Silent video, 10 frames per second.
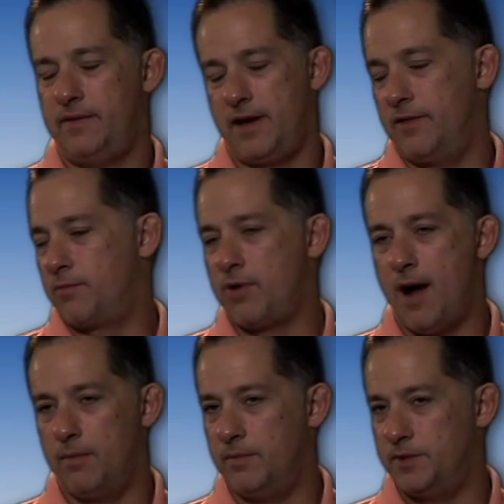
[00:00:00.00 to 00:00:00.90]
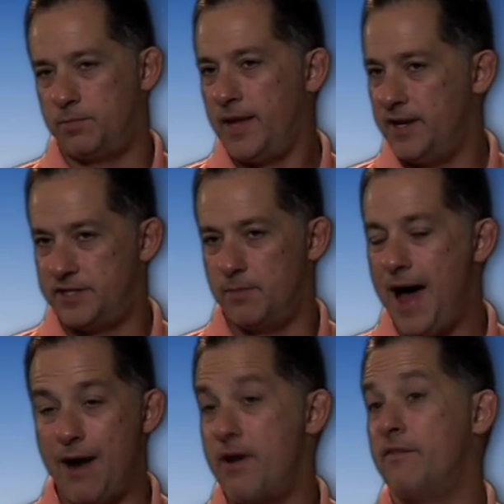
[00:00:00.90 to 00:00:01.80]
The other problem is plain and simple,
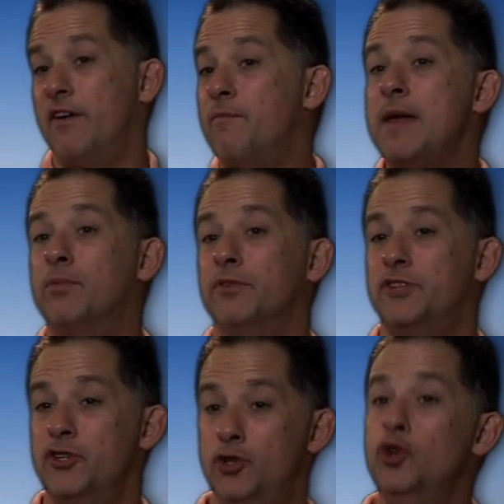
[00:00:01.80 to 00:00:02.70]
I don't have enough people to